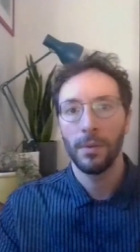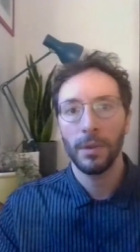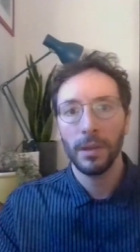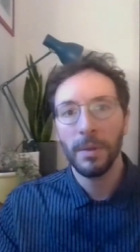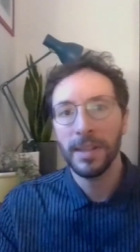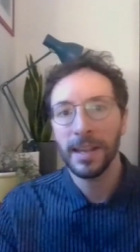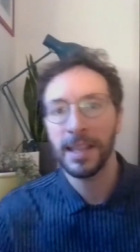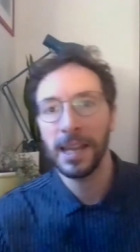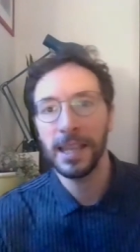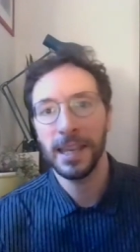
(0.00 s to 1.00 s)
One of the most
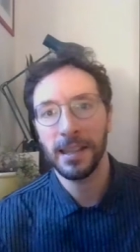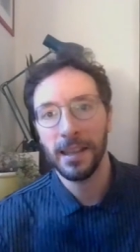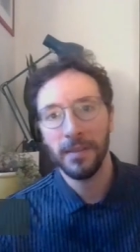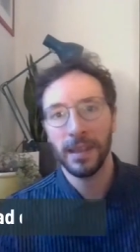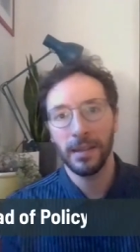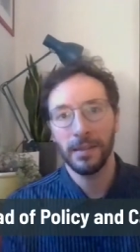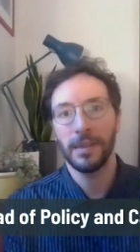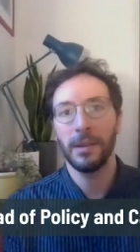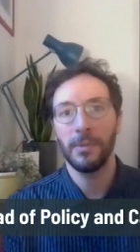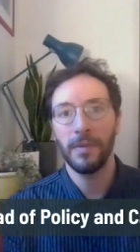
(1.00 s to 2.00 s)
exciting things I
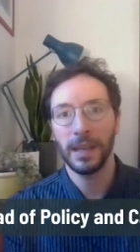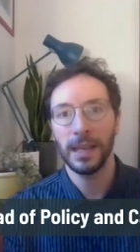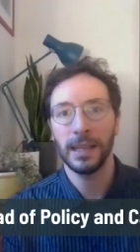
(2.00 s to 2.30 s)
think we've seen